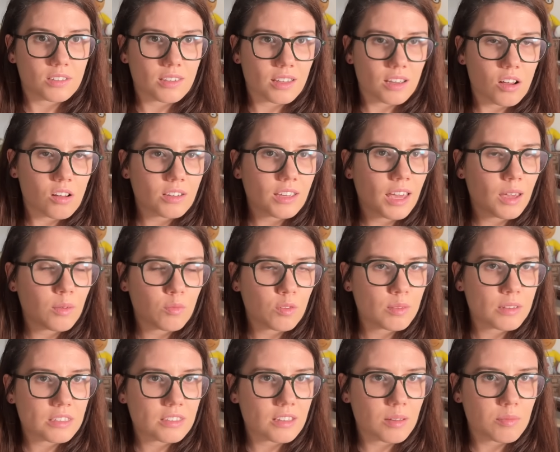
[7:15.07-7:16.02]
They all came from
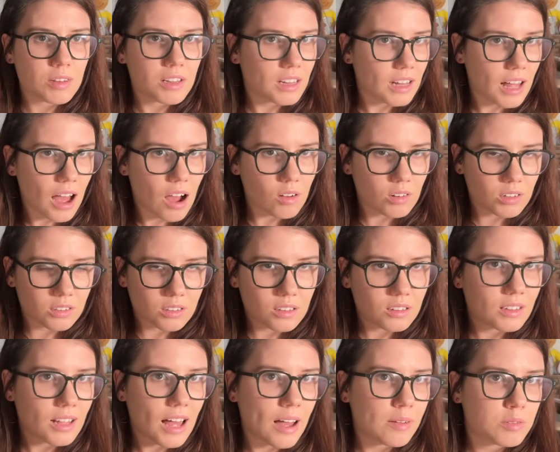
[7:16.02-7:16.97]
the same cloud and
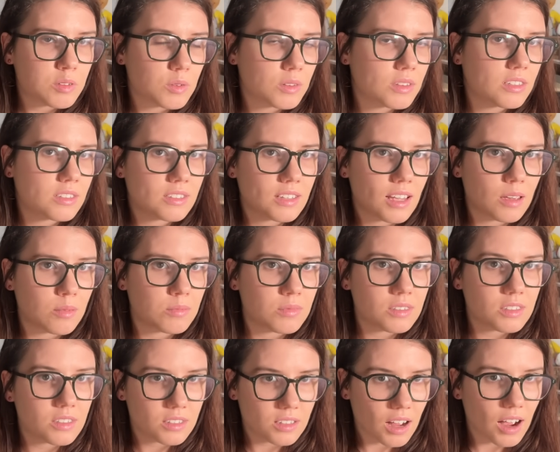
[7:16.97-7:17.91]
collapsed with the same
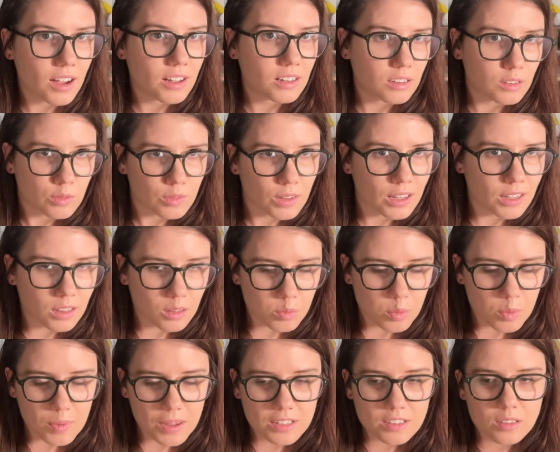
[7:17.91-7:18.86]
style of angular
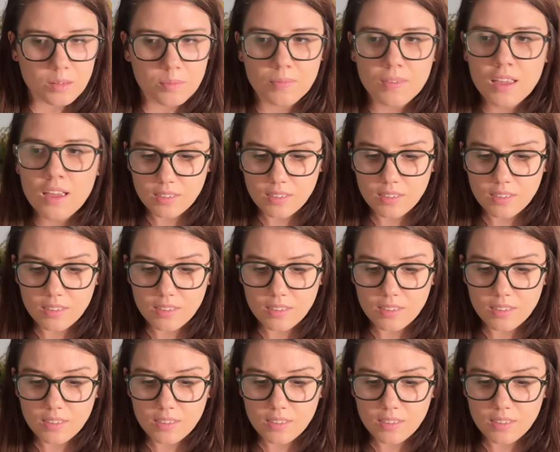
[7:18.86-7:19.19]
momentum.